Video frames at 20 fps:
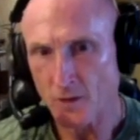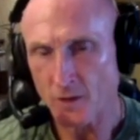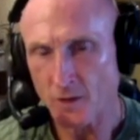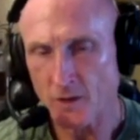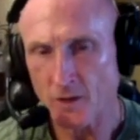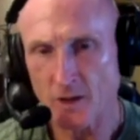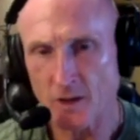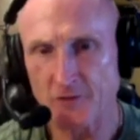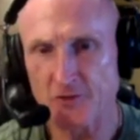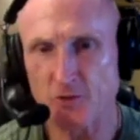
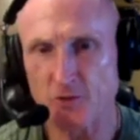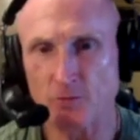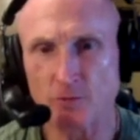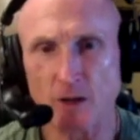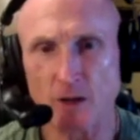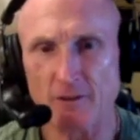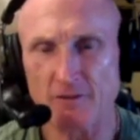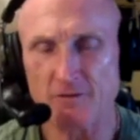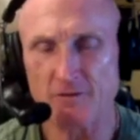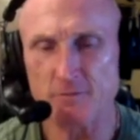If you
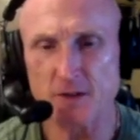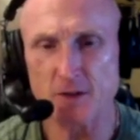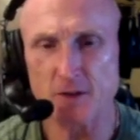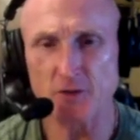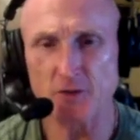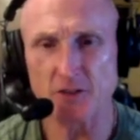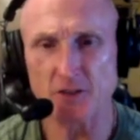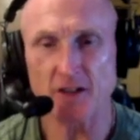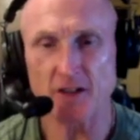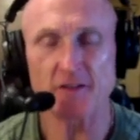love
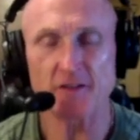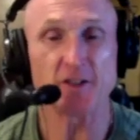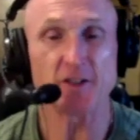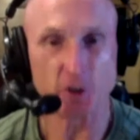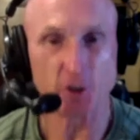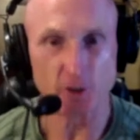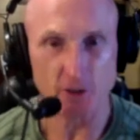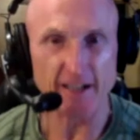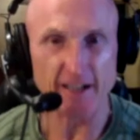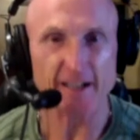music, then
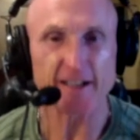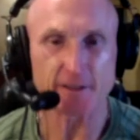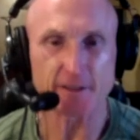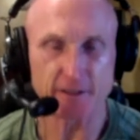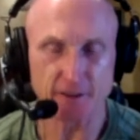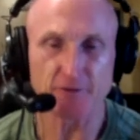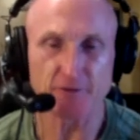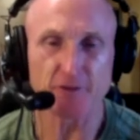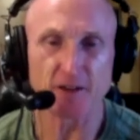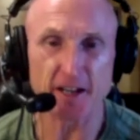you're
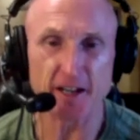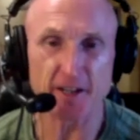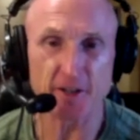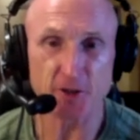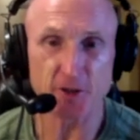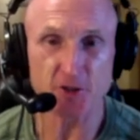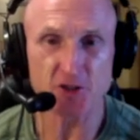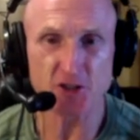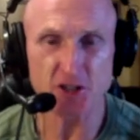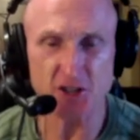likely to find
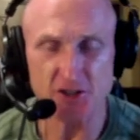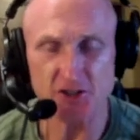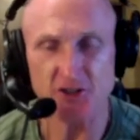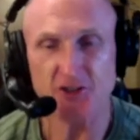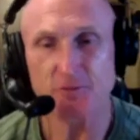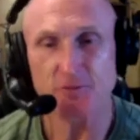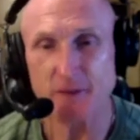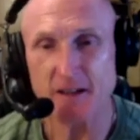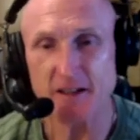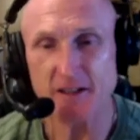your
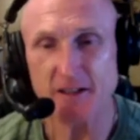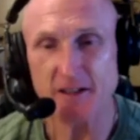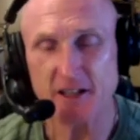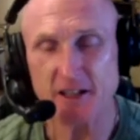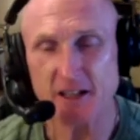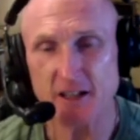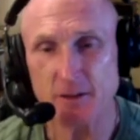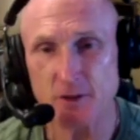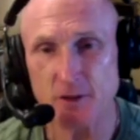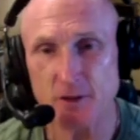genius
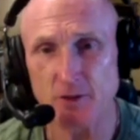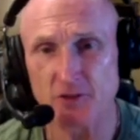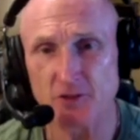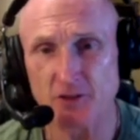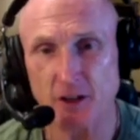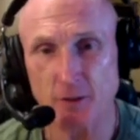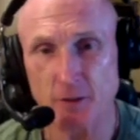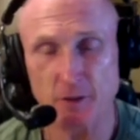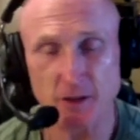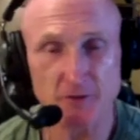making
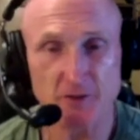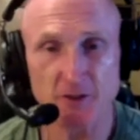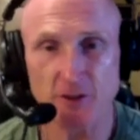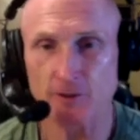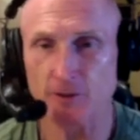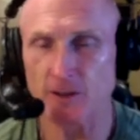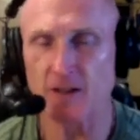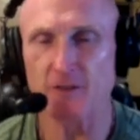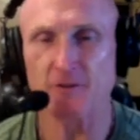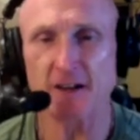music. But if you
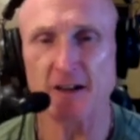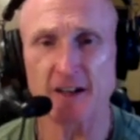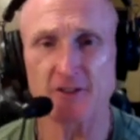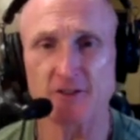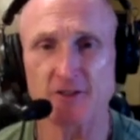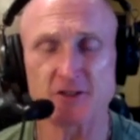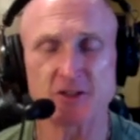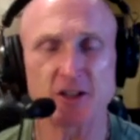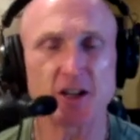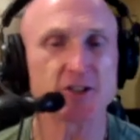love
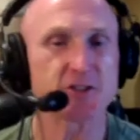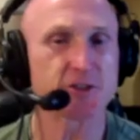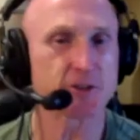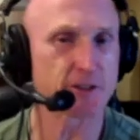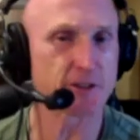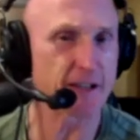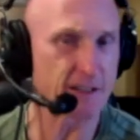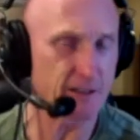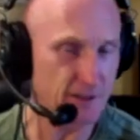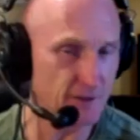exercise, you're
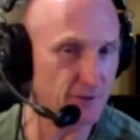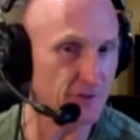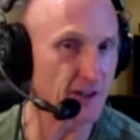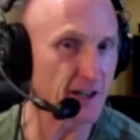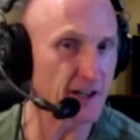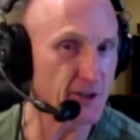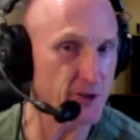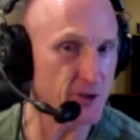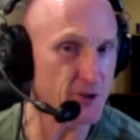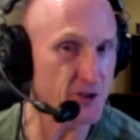likely to
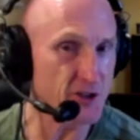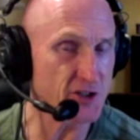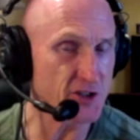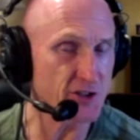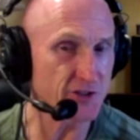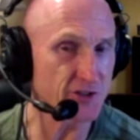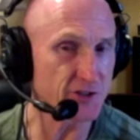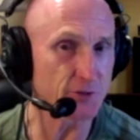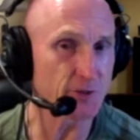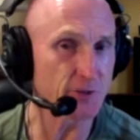find your
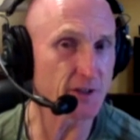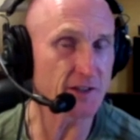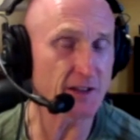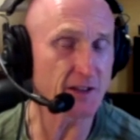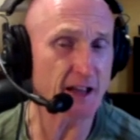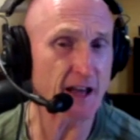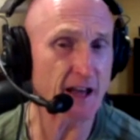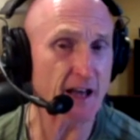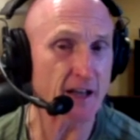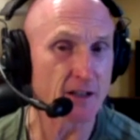genius doing
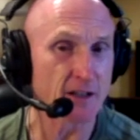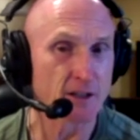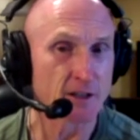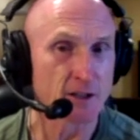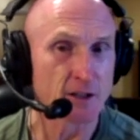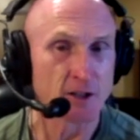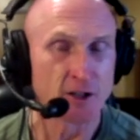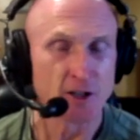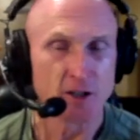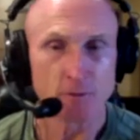that.
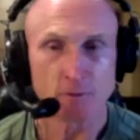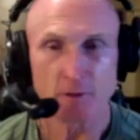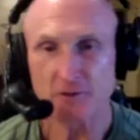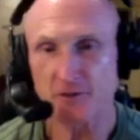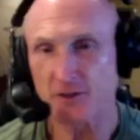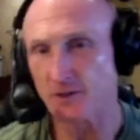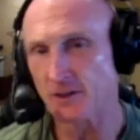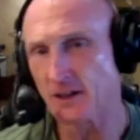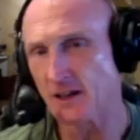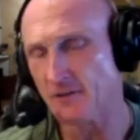But
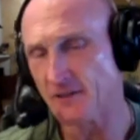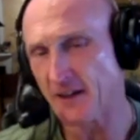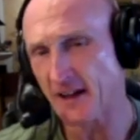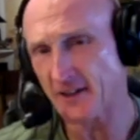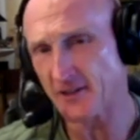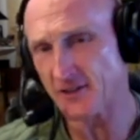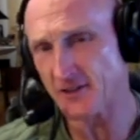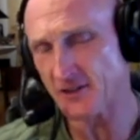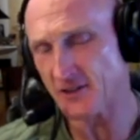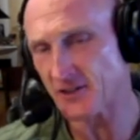if you love
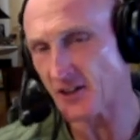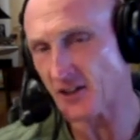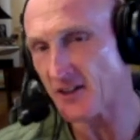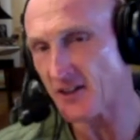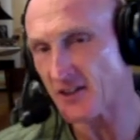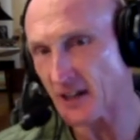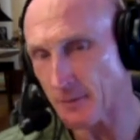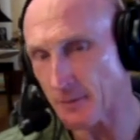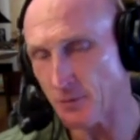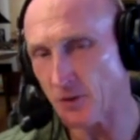exercise
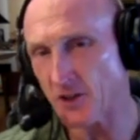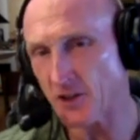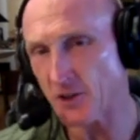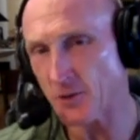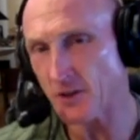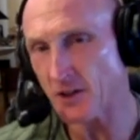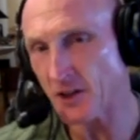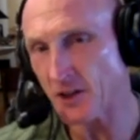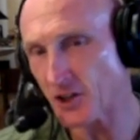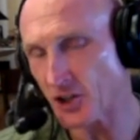and I put you
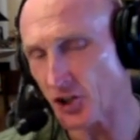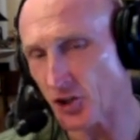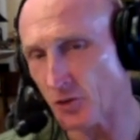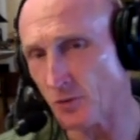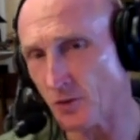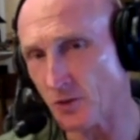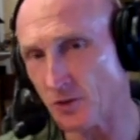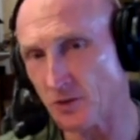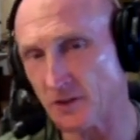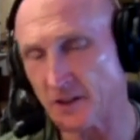in a
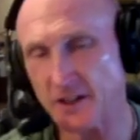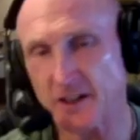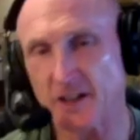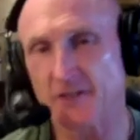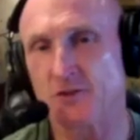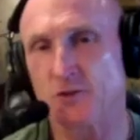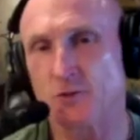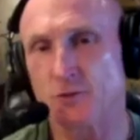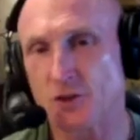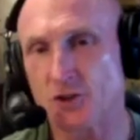cubicle and
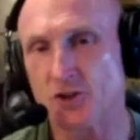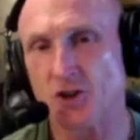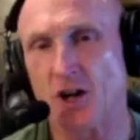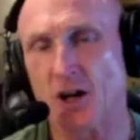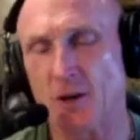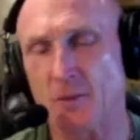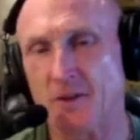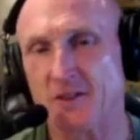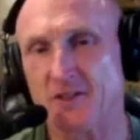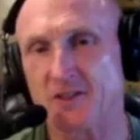give you a
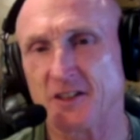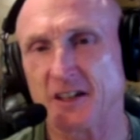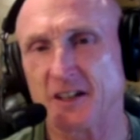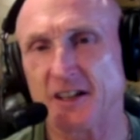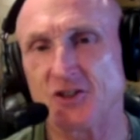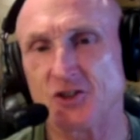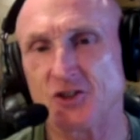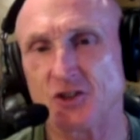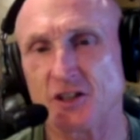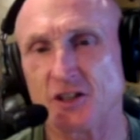job as an
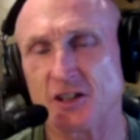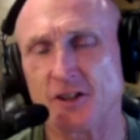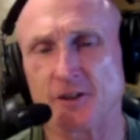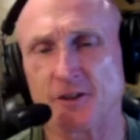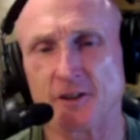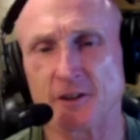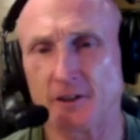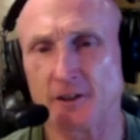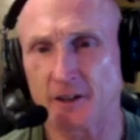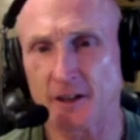
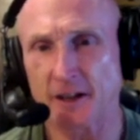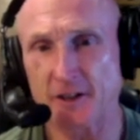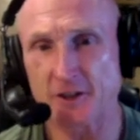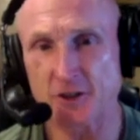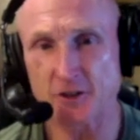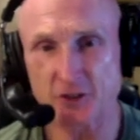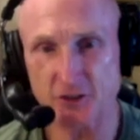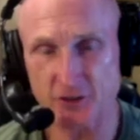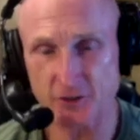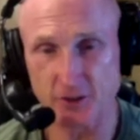engineer and
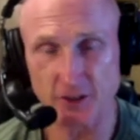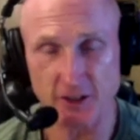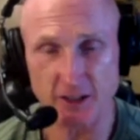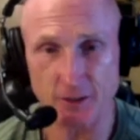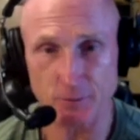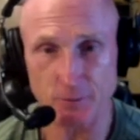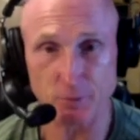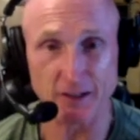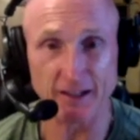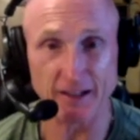you just look
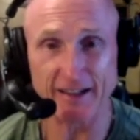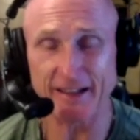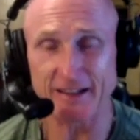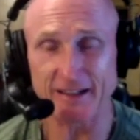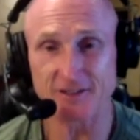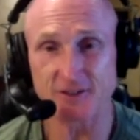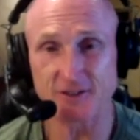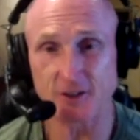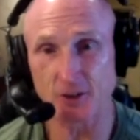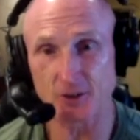at
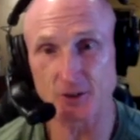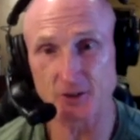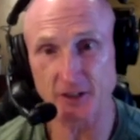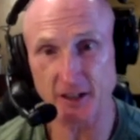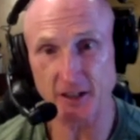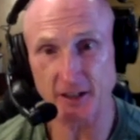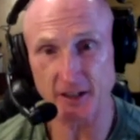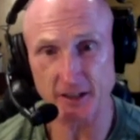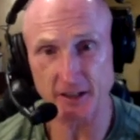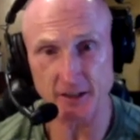plans all
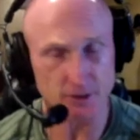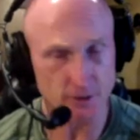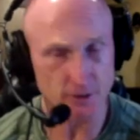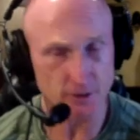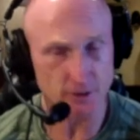day and